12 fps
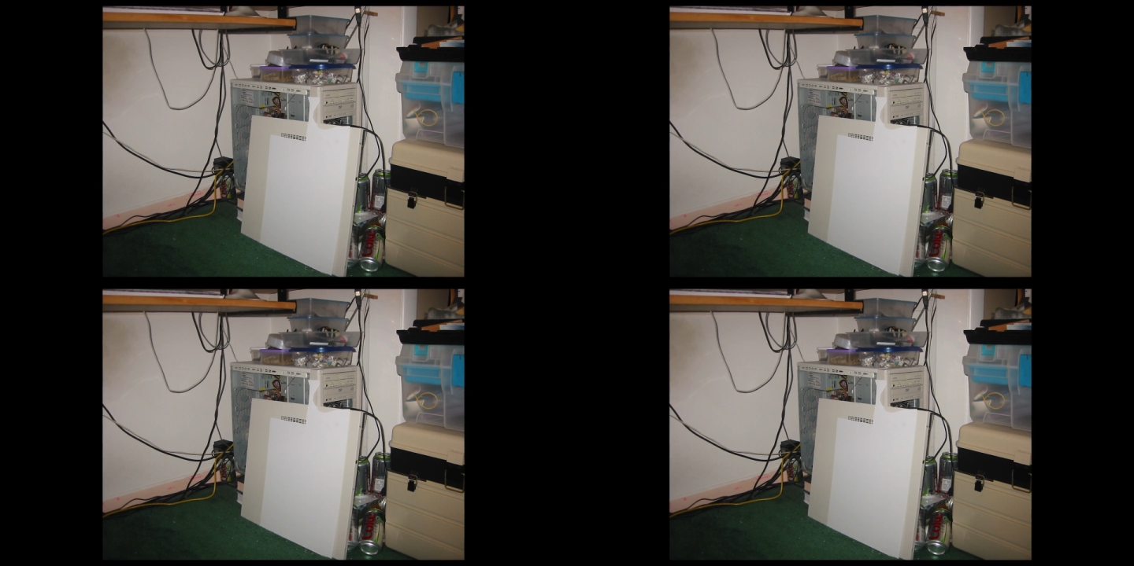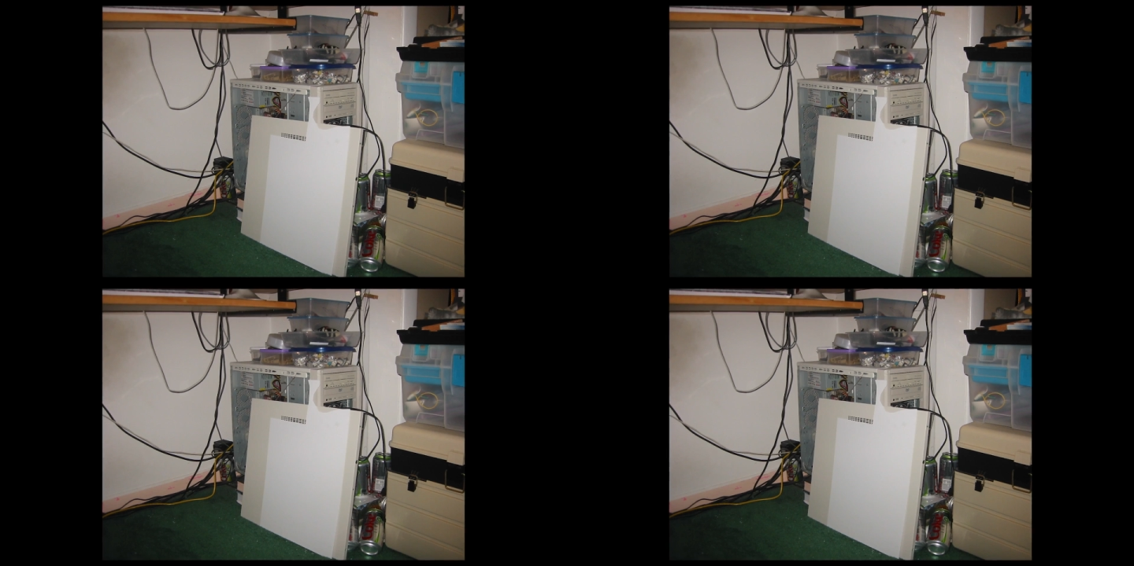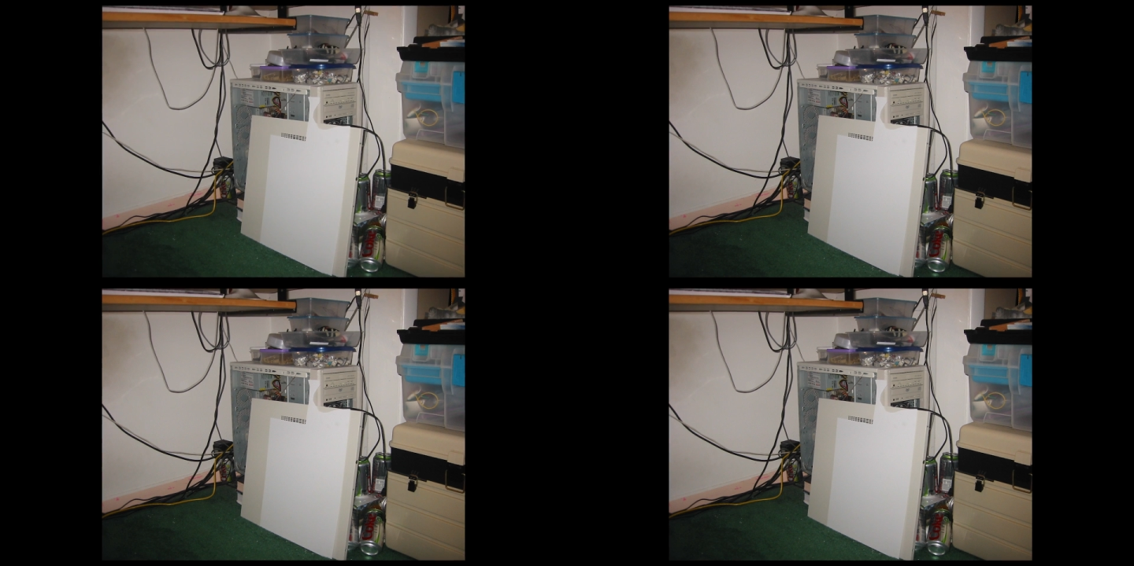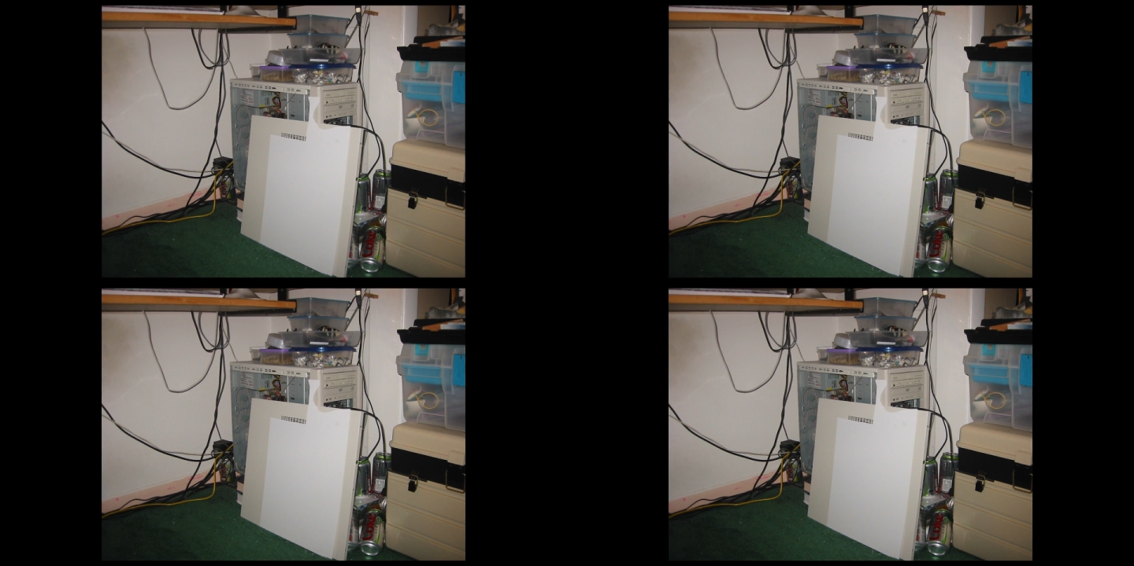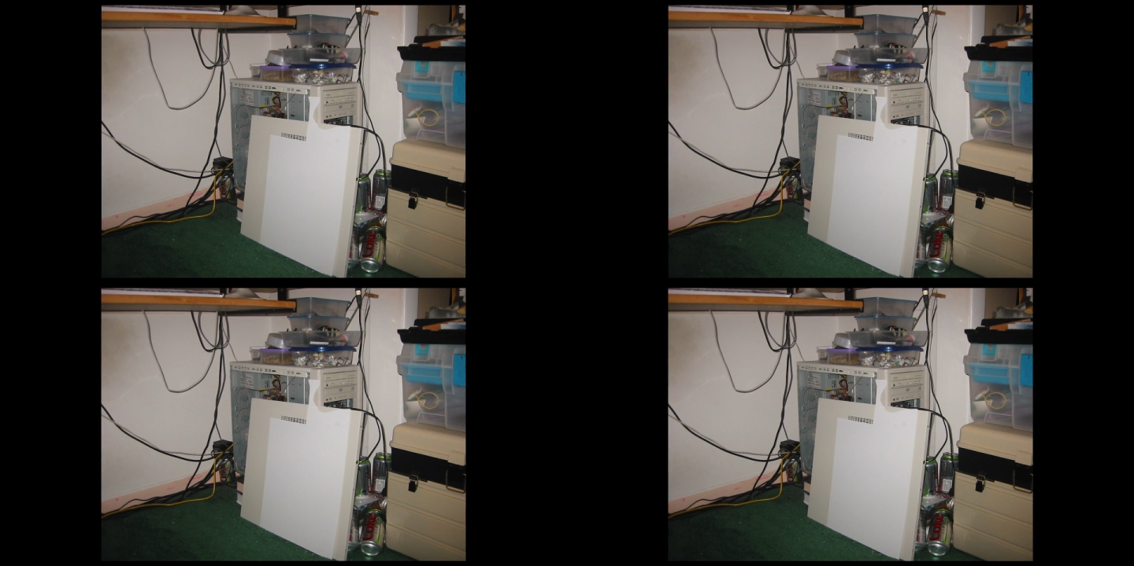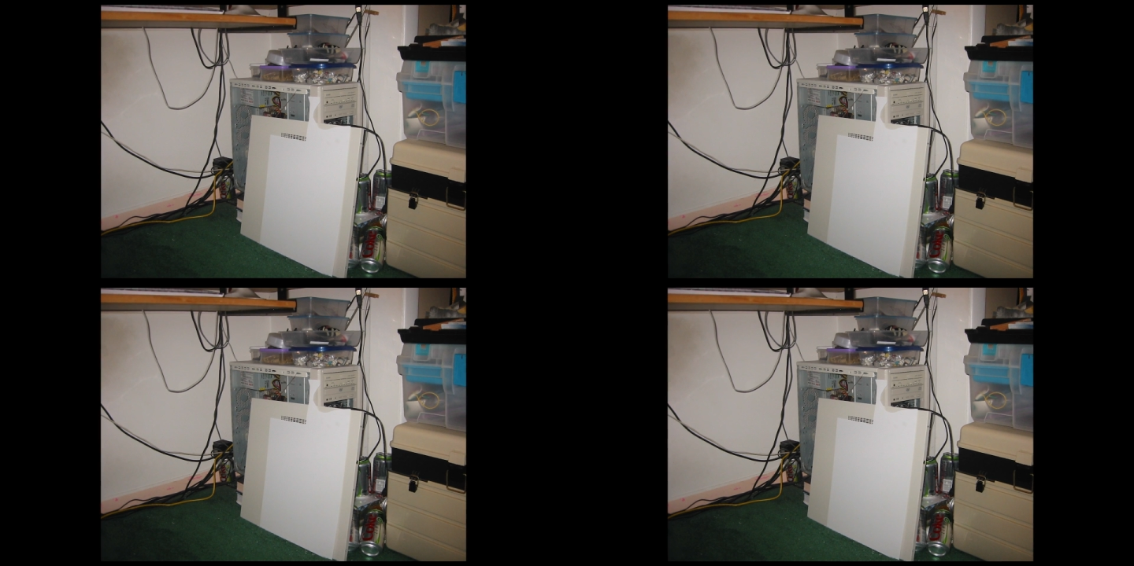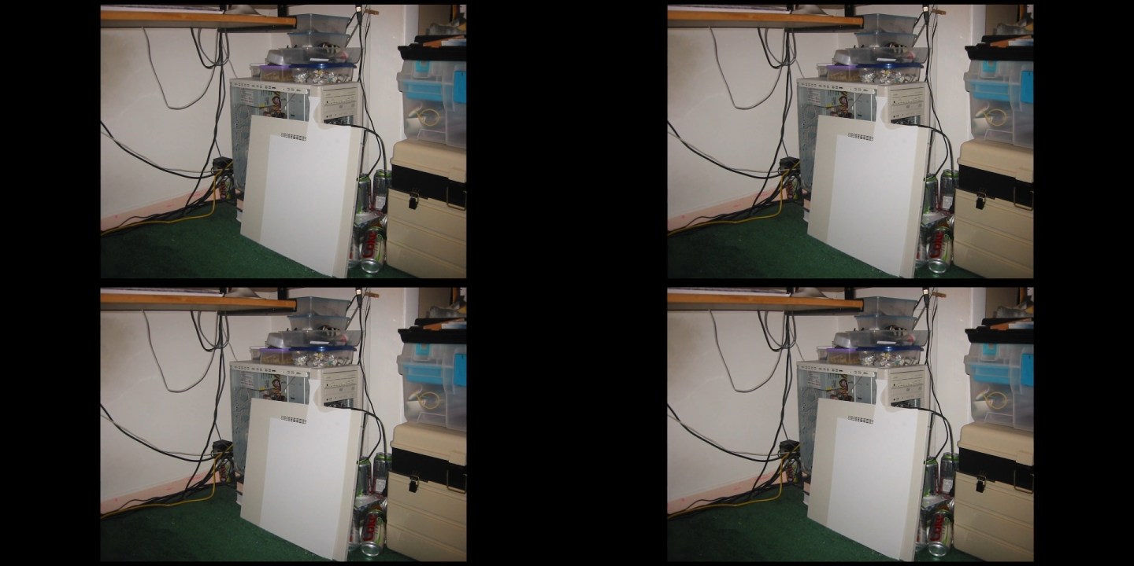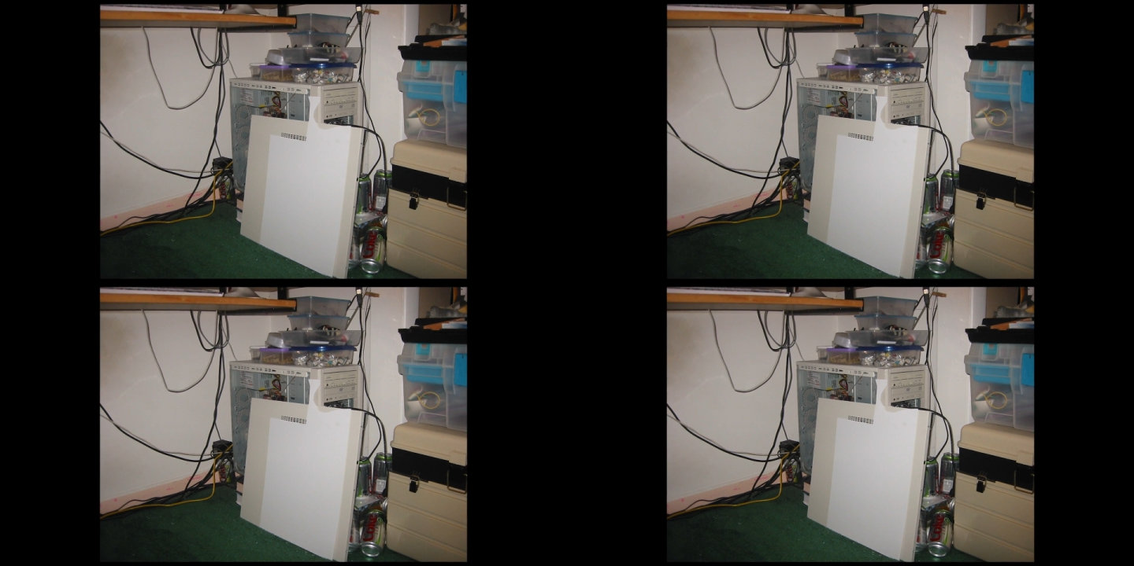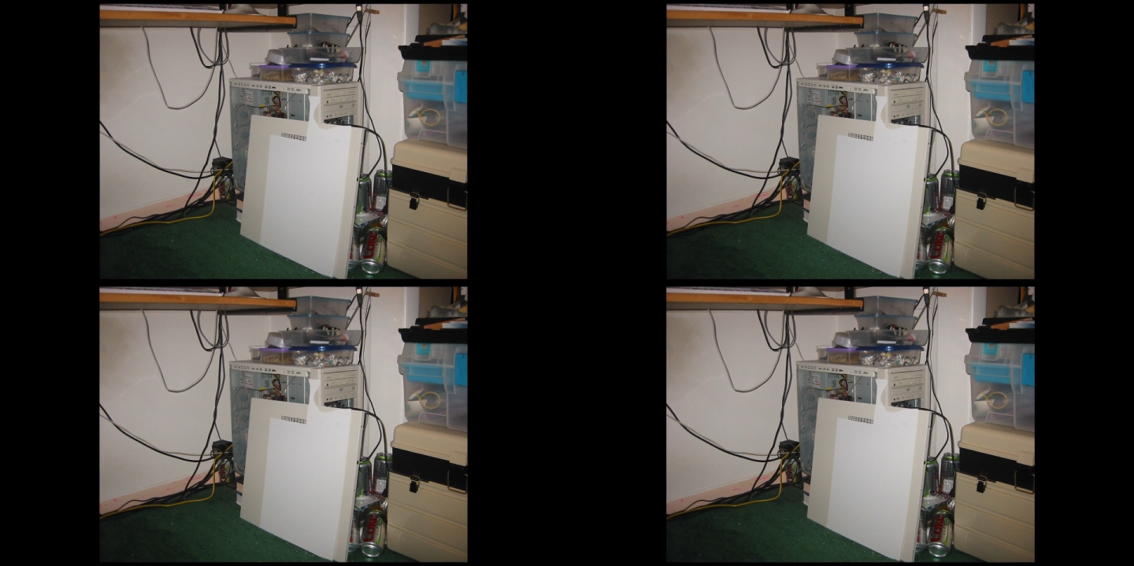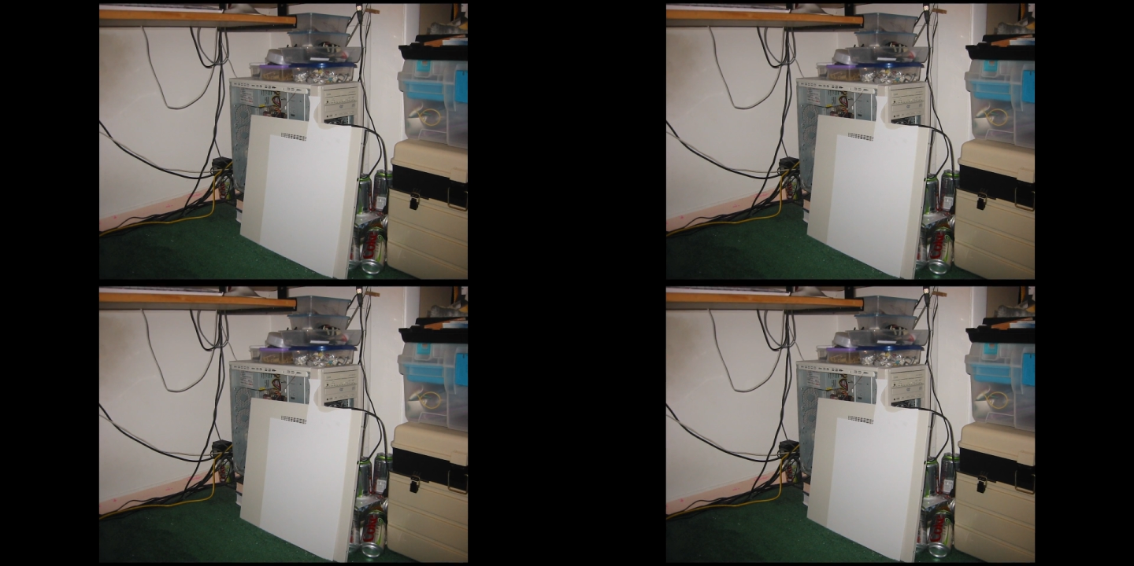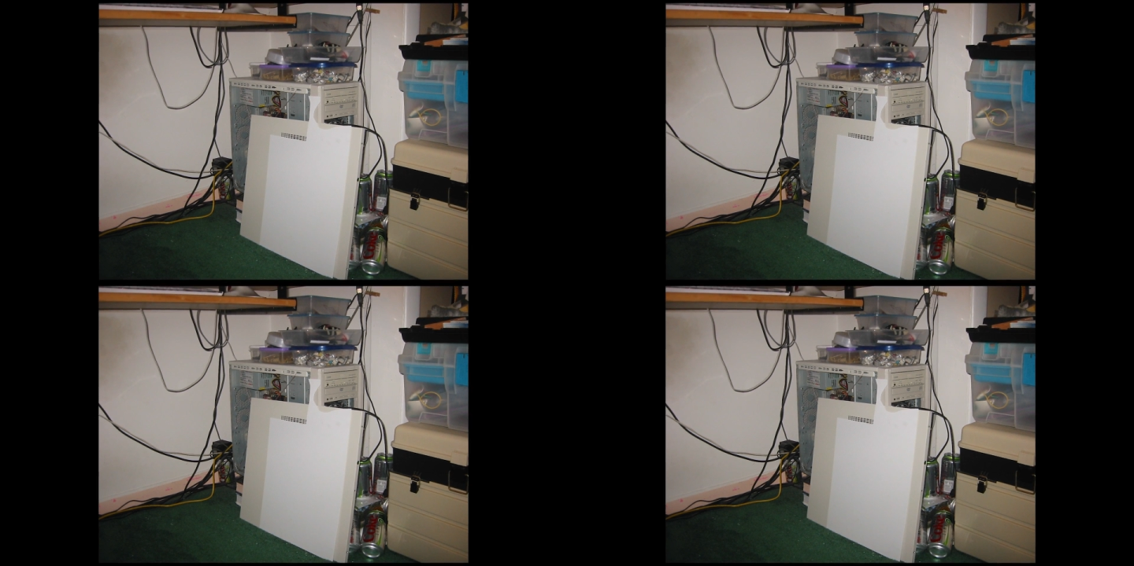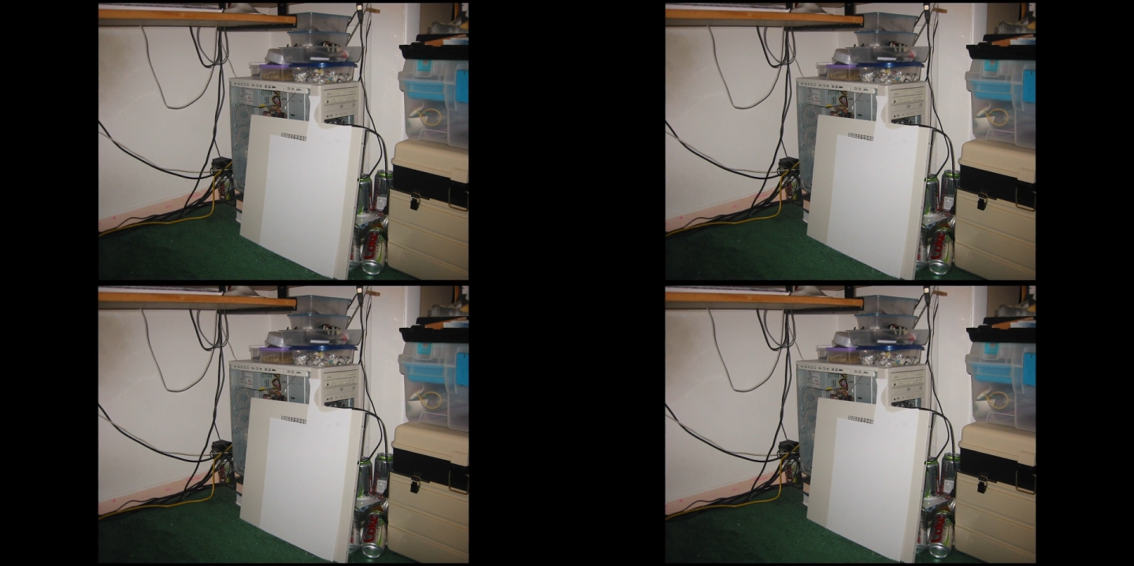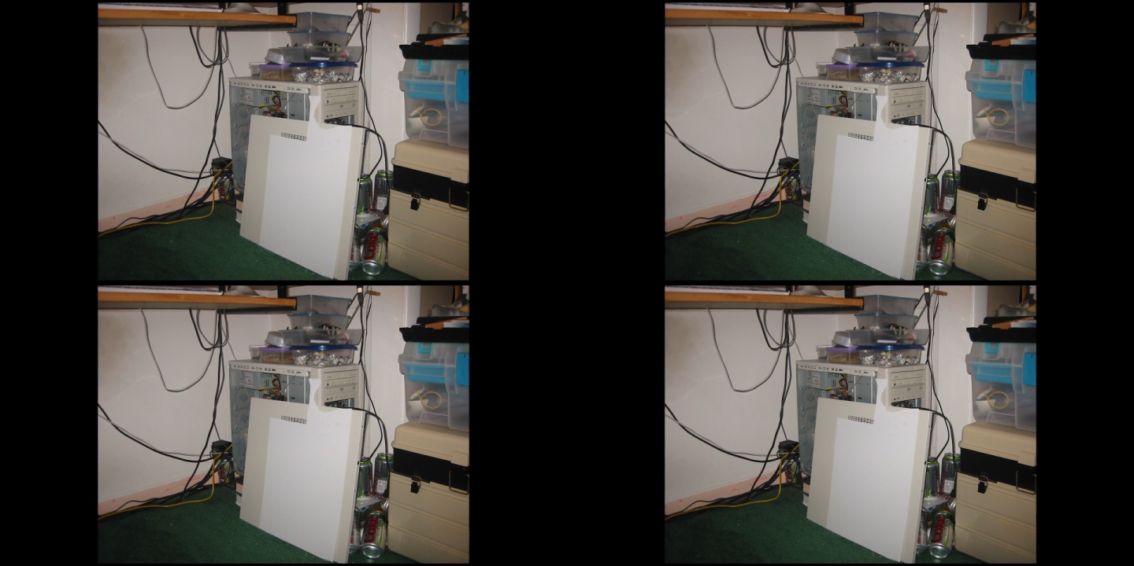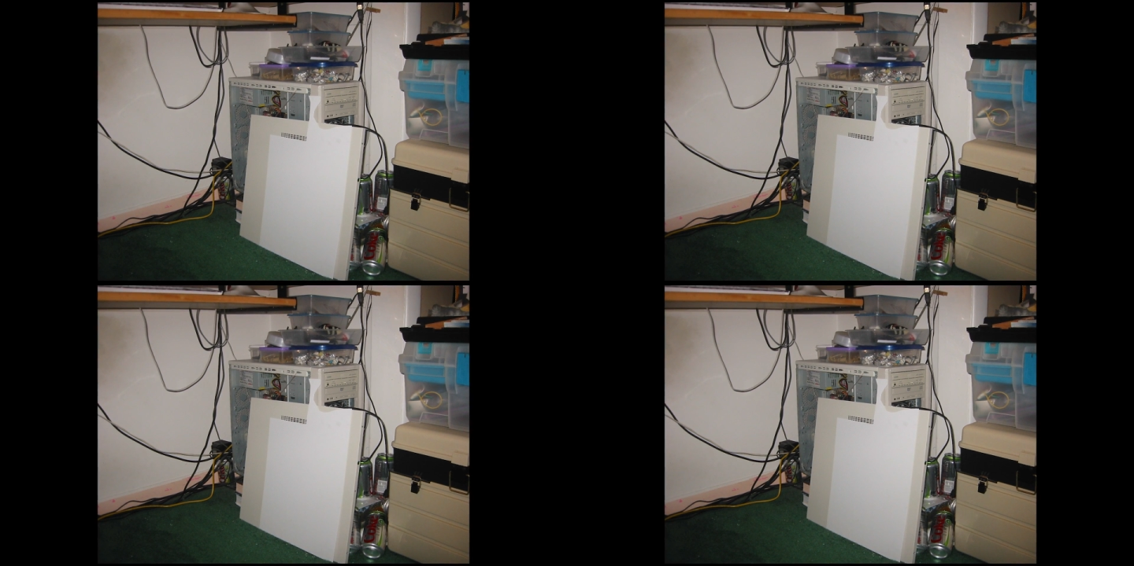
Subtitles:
[unreadable: no face in view]